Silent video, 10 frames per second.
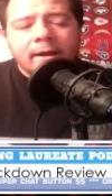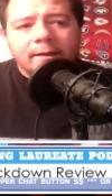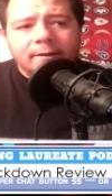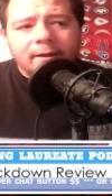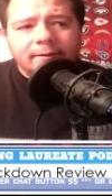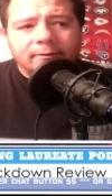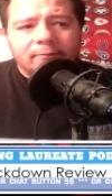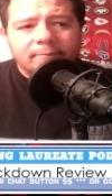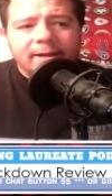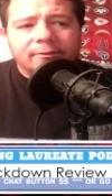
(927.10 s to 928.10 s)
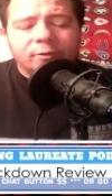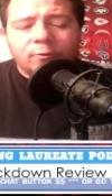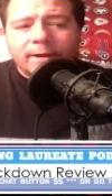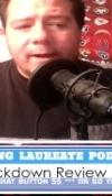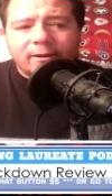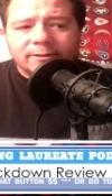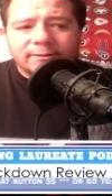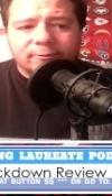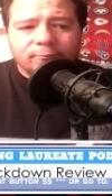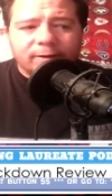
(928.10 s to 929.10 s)
and uh, you know making their way
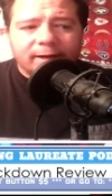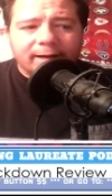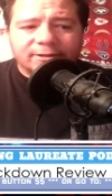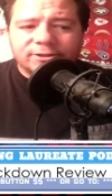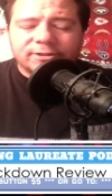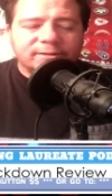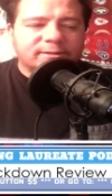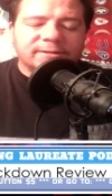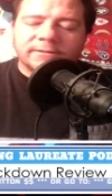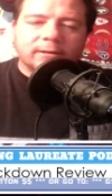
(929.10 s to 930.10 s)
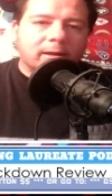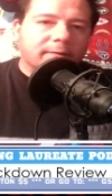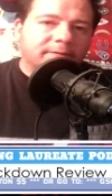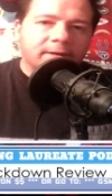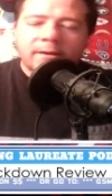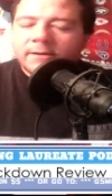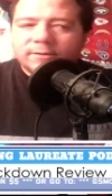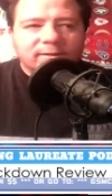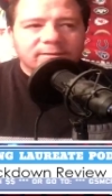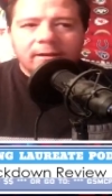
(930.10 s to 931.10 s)
onto the ring. And she's just loved.
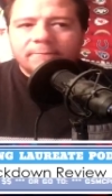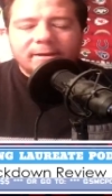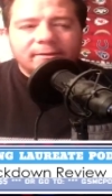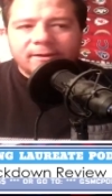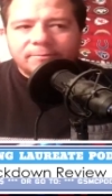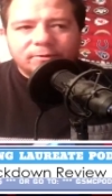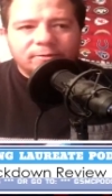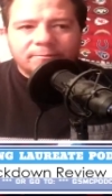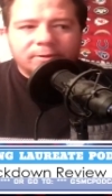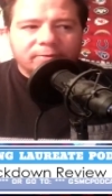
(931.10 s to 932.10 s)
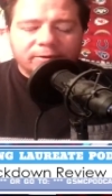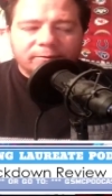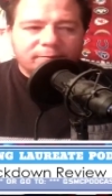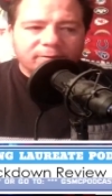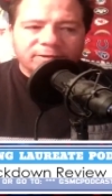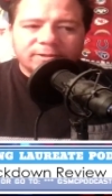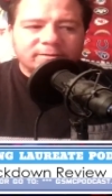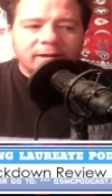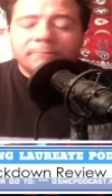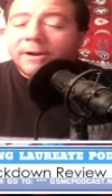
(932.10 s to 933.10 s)
She's loved by the WWE universe.
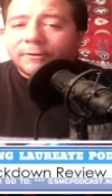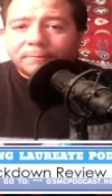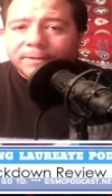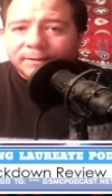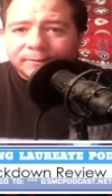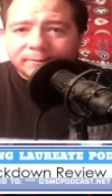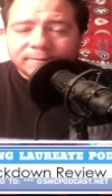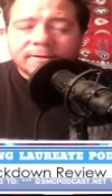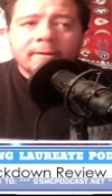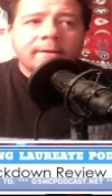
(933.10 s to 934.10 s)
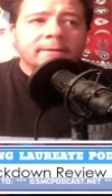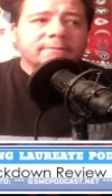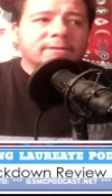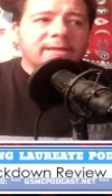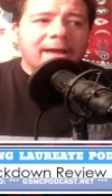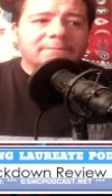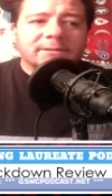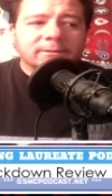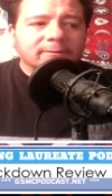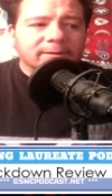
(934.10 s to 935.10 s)
She's loved by her peers. She's
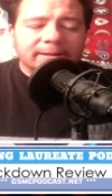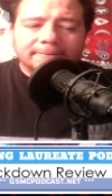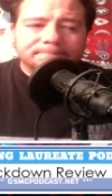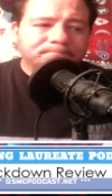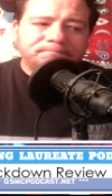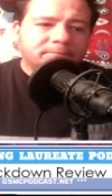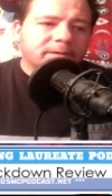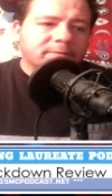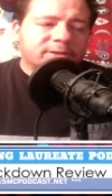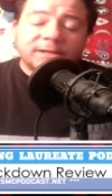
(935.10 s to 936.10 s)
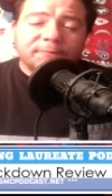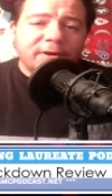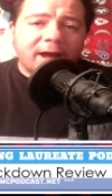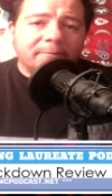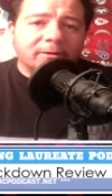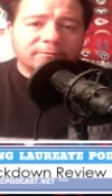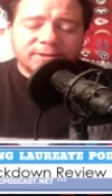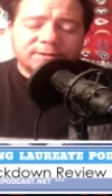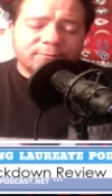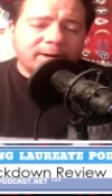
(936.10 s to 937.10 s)
absolutely, she's phenomenal.
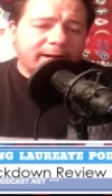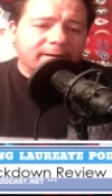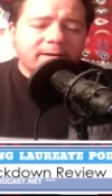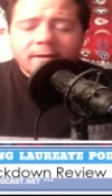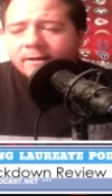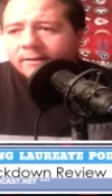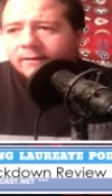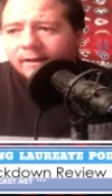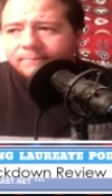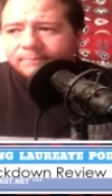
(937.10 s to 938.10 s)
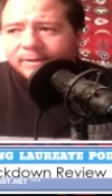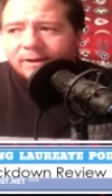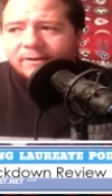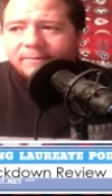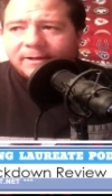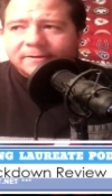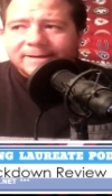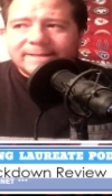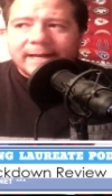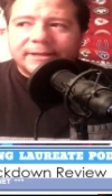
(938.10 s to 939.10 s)
She's great. Bianca Belair
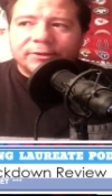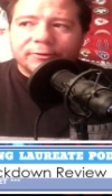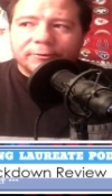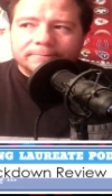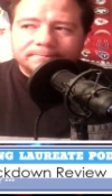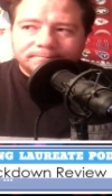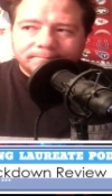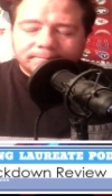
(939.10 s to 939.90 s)
is like your